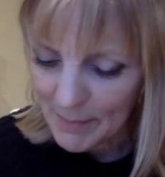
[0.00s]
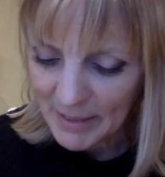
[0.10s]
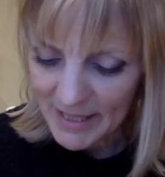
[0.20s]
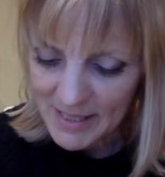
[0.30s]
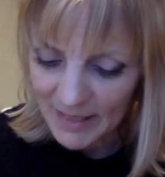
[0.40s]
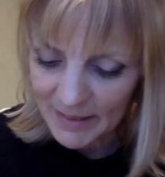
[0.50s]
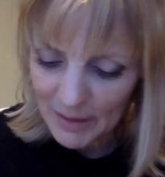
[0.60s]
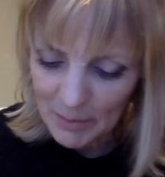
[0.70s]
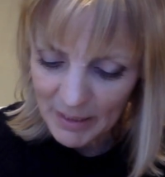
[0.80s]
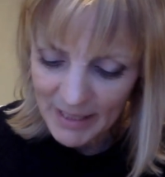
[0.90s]
I mean, it's a
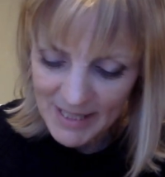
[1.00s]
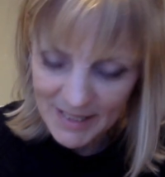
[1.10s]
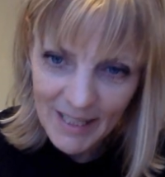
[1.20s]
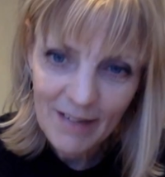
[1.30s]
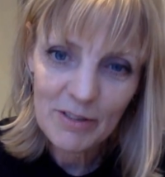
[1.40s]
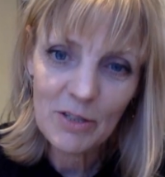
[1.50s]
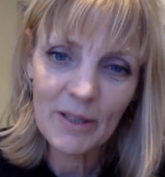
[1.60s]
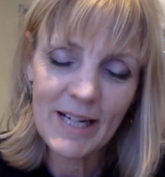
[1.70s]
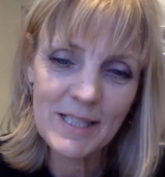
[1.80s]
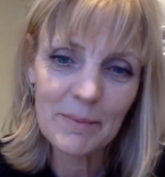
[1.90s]
little bit, it has lavender,
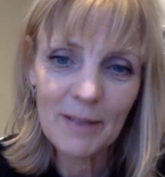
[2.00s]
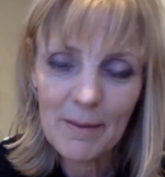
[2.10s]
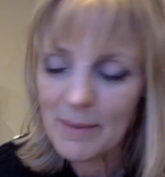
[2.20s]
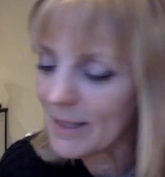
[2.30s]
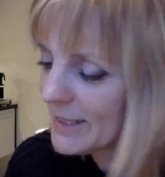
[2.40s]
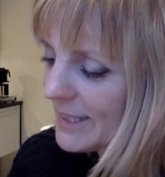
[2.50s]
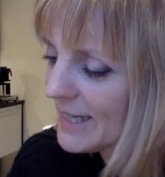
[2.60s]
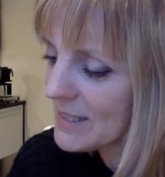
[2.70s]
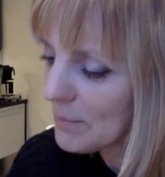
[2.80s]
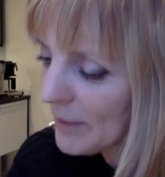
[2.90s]
it has some lemon, it
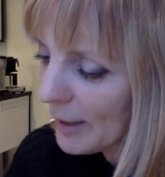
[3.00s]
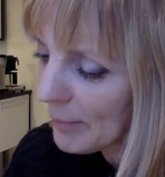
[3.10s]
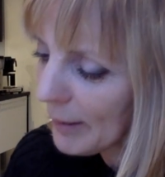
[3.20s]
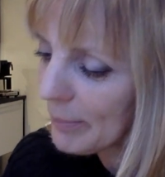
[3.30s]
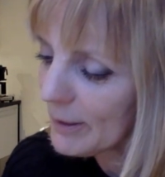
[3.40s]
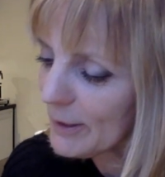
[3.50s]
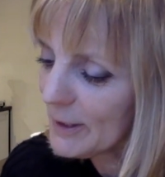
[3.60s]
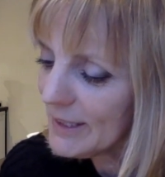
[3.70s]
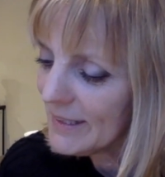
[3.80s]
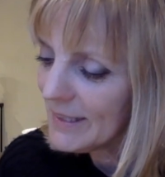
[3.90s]
has some black
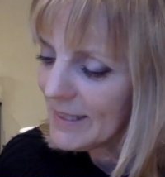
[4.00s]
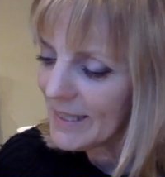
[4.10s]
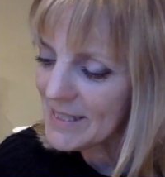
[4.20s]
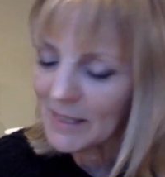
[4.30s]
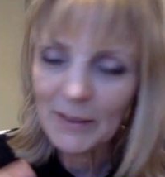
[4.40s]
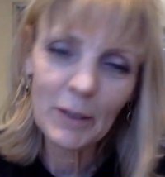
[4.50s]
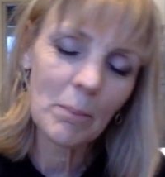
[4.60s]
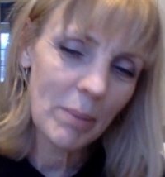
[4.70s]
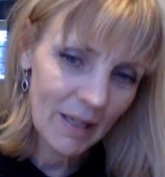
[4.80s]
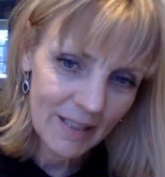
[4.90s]
pepper, and it's a little
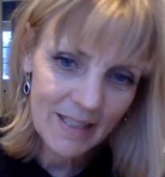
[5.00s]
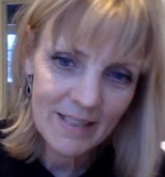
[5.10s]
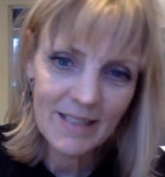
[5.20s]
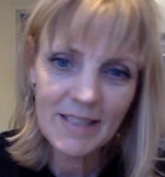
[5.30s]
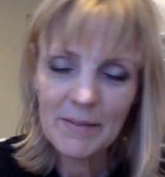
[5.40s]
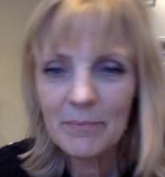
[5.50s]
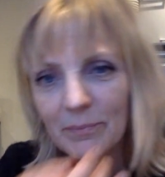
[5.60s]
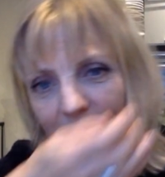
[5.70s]
piney.